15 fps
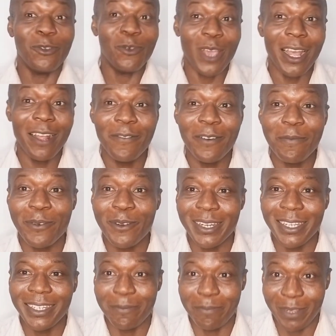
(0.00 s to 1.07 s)
to
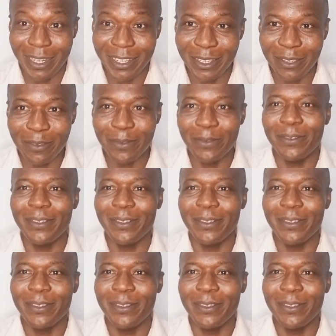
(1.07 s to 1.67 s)
everybody they believe